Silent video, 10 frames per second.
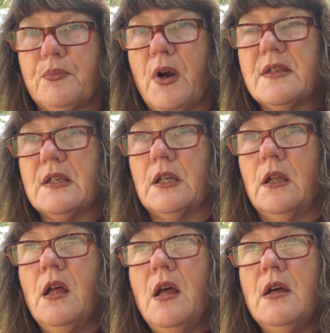
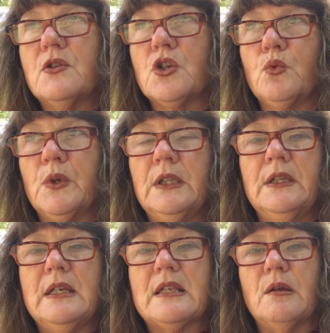president to
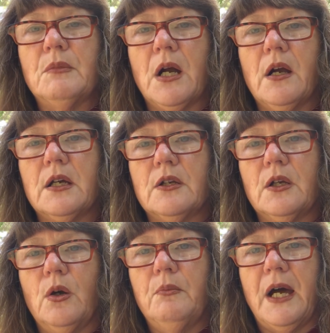release America to
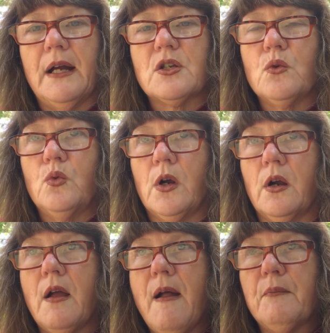go back to
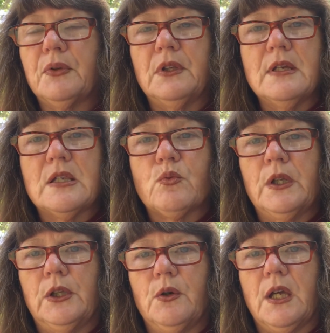work. Please
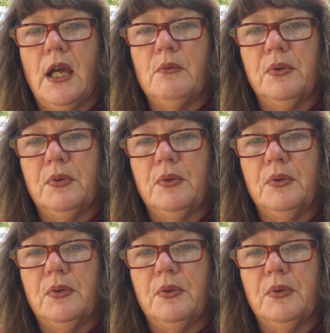relocate.